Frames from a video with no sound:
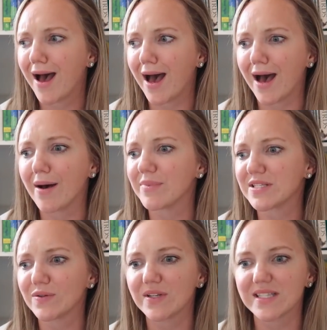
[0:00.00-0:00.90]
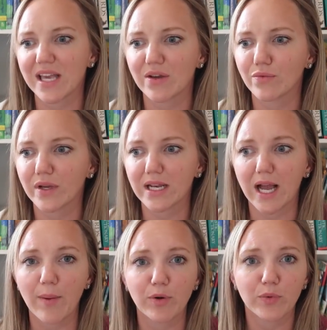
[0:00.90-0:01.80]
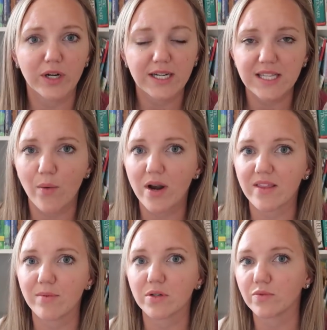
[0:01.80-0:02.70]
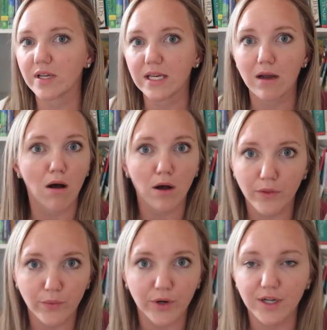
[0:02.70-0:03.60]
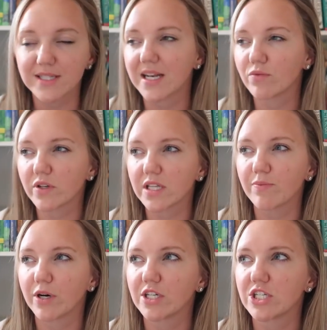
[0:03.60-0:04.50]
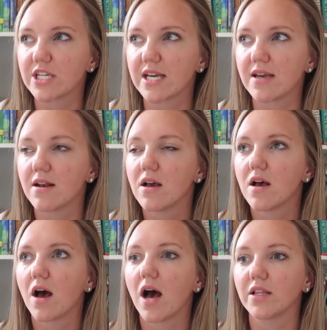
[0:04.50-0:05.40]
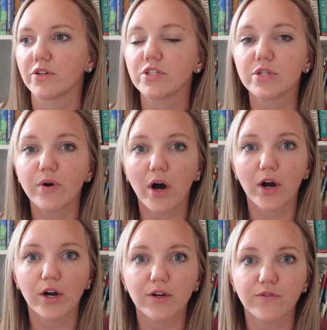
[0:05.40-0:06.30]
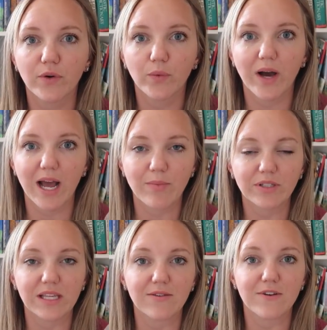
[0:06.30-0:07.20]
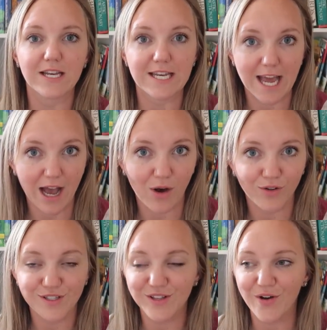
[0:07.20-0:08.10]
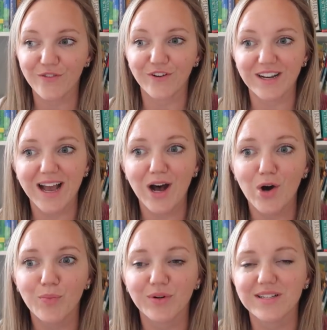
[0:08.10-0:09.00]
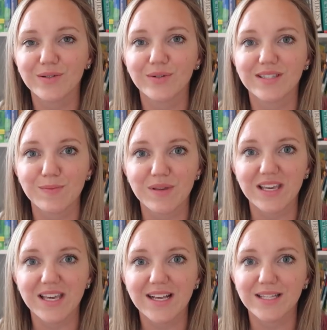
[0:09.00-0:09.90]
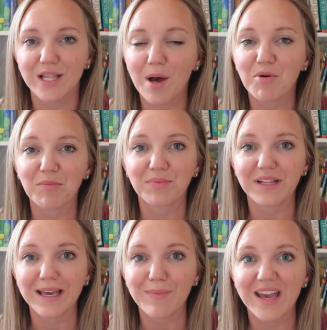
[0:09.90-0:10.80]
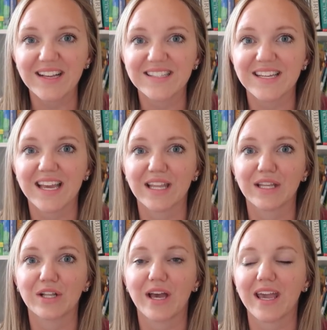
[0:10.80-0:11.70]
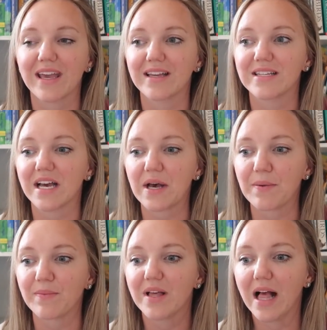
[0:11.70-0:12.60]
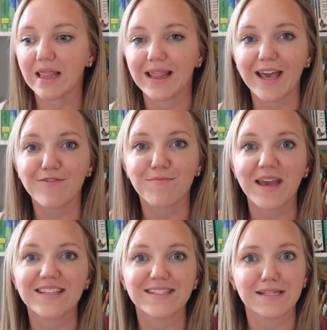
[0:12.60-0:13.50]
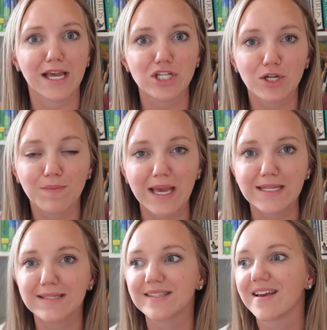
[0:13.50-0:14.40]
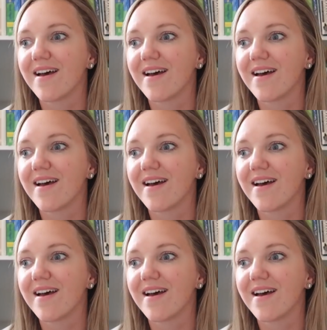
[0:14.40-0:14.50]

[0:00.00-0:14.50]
Um, as soon as they could read a couple words, I wanted them to read all the words. And I really pushed it a little too hard for what I believe now. So for now, preschool to me is a lot more play-based and, and um, life-based, nature-based.